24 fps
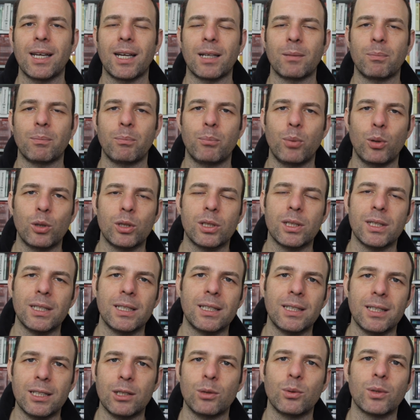and push
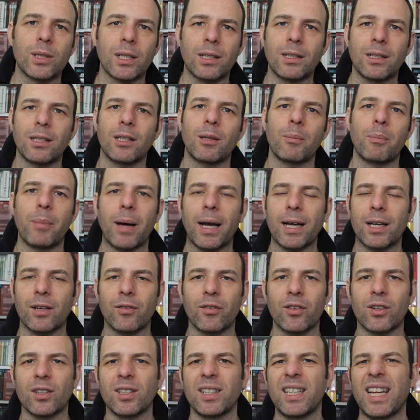these needles into the back of
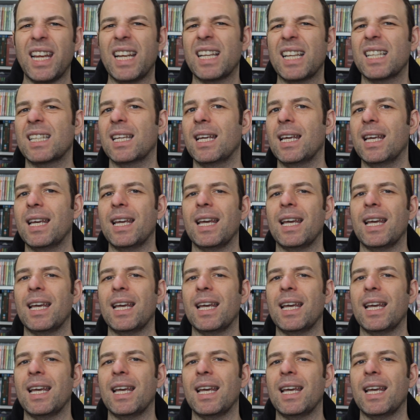their neck.